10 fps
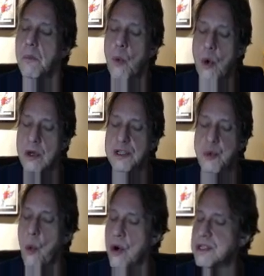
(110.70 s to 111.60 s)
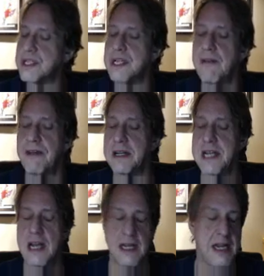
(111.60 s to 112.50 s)
World's worst snuffing
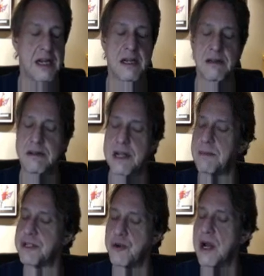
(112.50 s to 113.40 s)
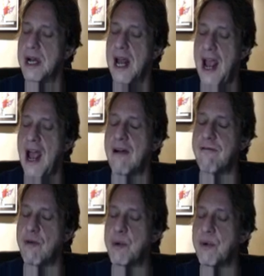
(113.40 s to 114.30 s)
technique, demonstrated
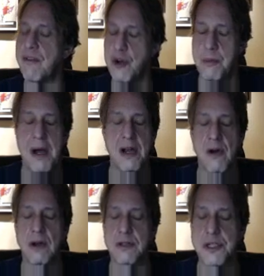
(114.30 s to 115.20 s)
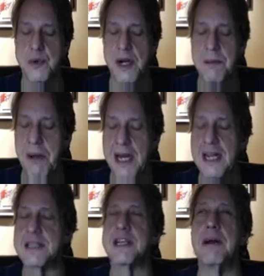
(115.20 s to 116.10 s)
every review by your Uncle Squinty, but
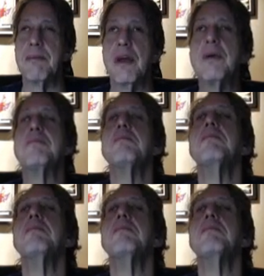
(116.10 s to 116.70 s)
it gets it up there.